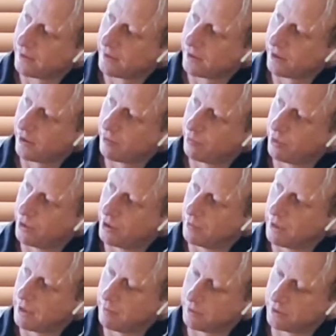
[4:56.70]
I've put them
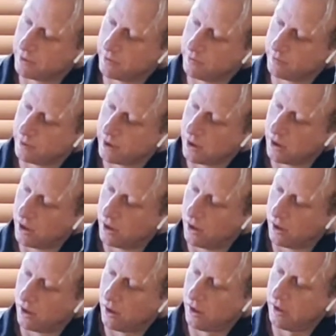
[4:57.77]
up
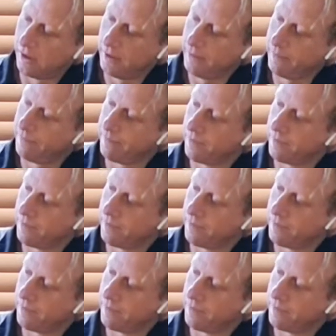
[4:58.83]
higher